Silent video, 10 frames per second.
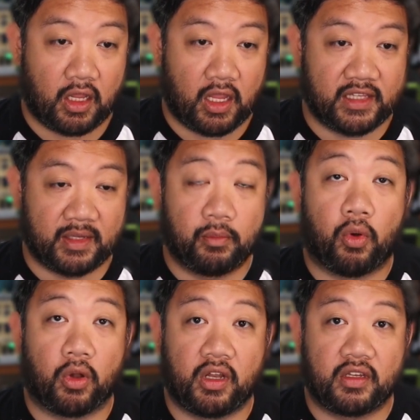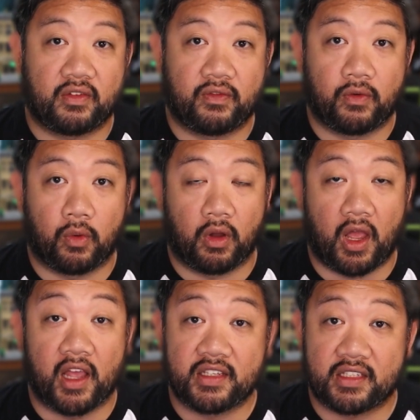it's important for
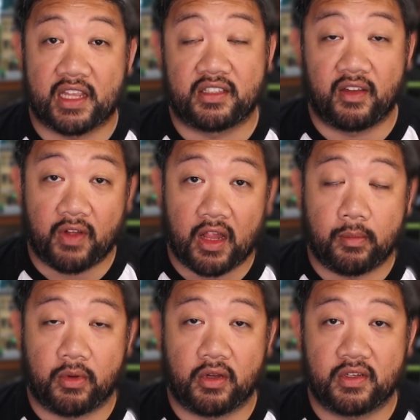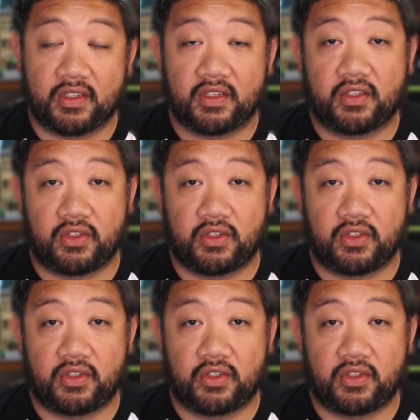us as developers